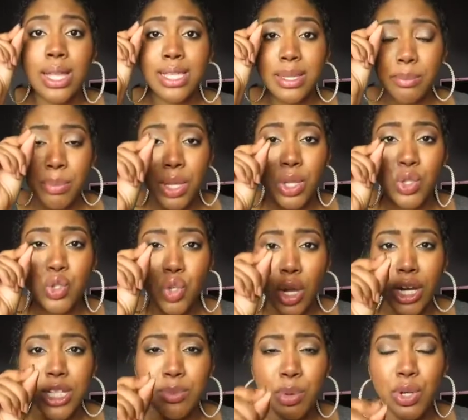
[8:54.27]
to be the
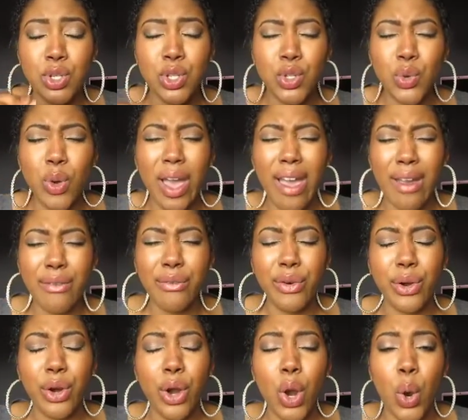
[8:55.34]
strongest person you
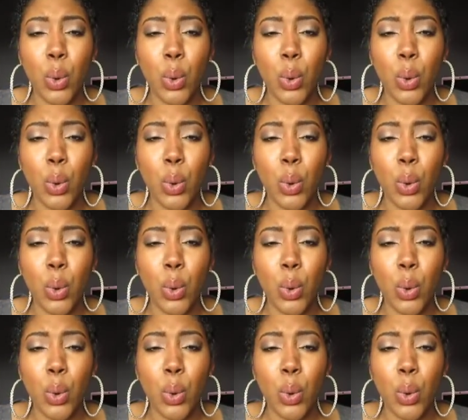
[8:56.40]
ever